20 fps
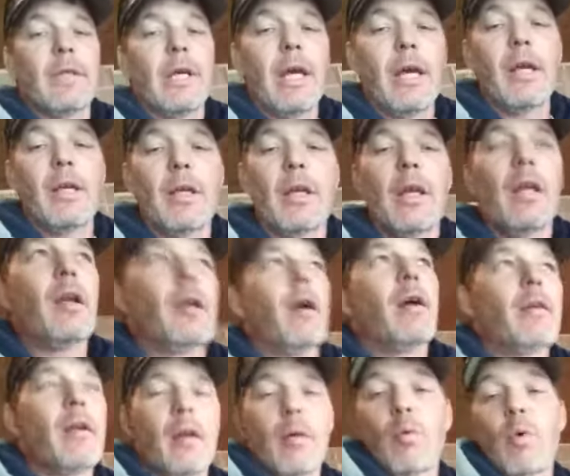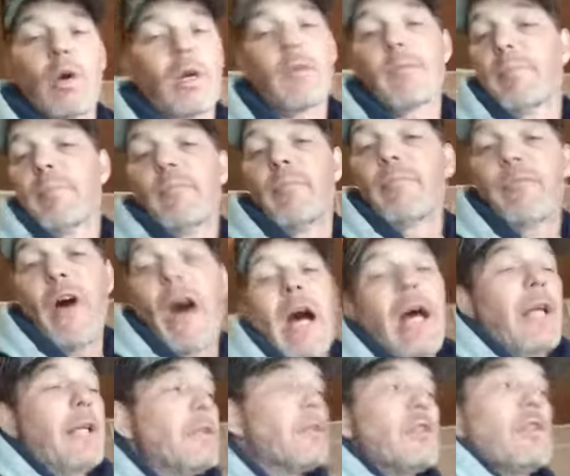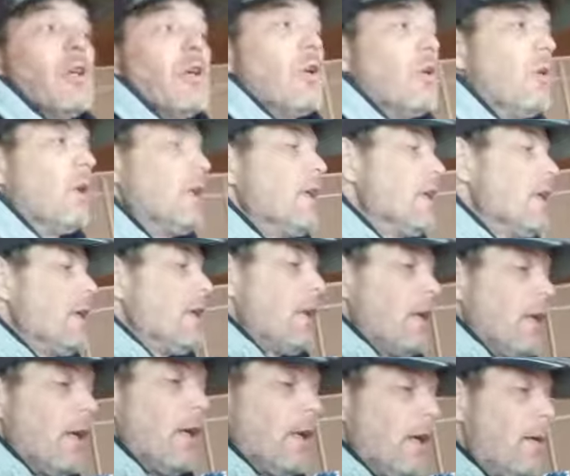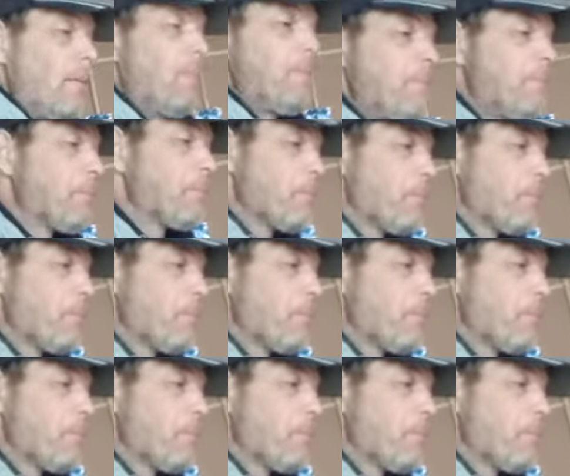it'll work fine. So we